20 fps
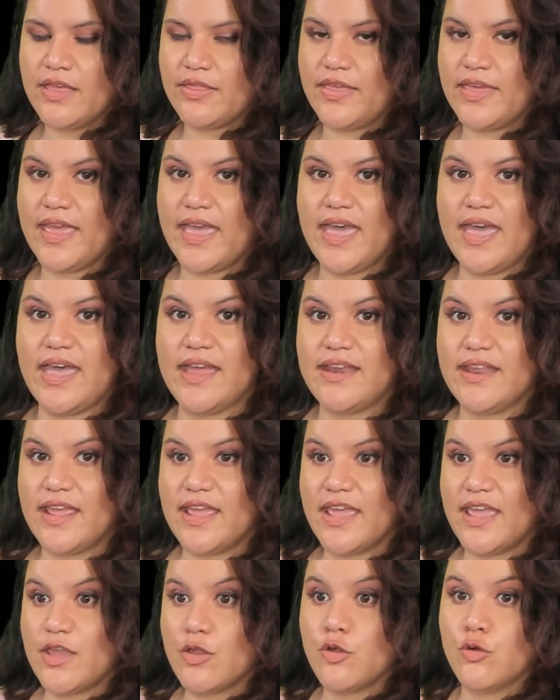they had
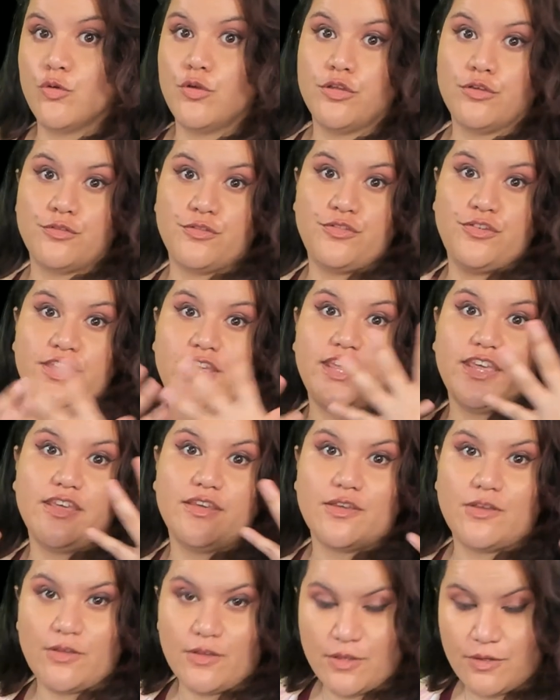a
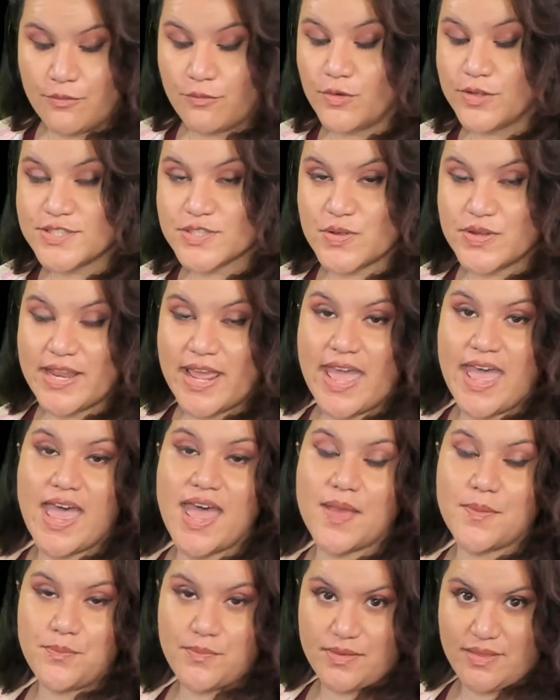reveal of what's going to
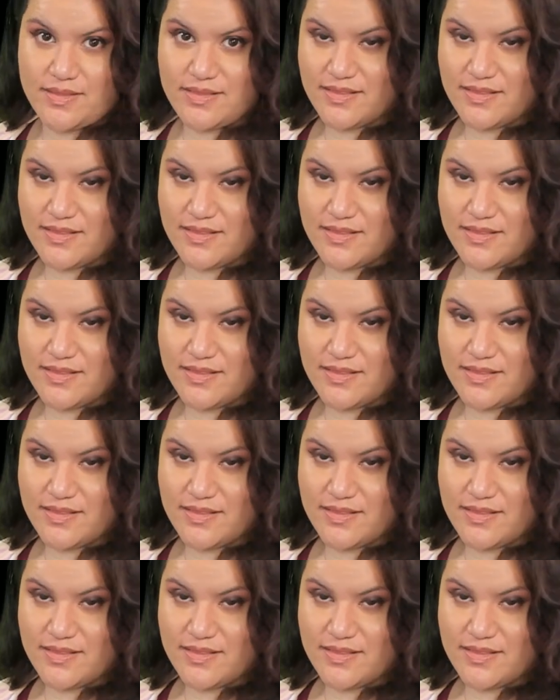happen